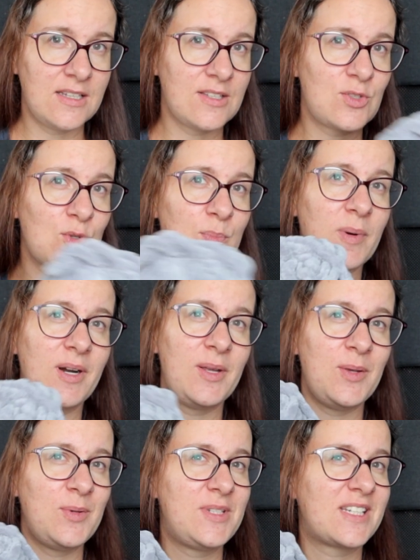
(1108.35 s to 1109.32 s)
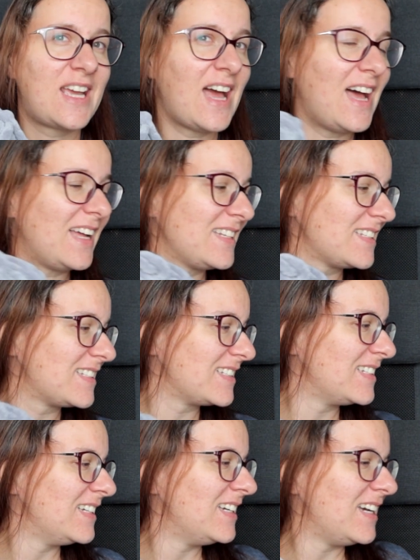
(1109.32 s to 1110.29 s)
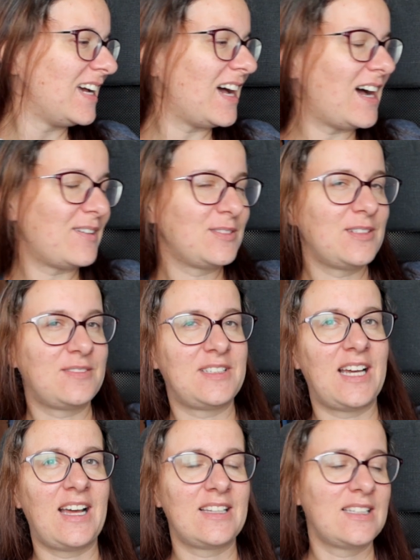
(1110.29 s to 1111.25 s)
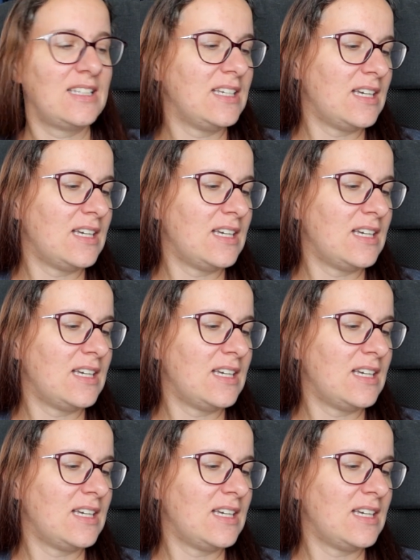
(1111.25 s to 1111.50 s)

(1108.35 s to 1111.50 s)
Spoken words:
super huge cat out of that.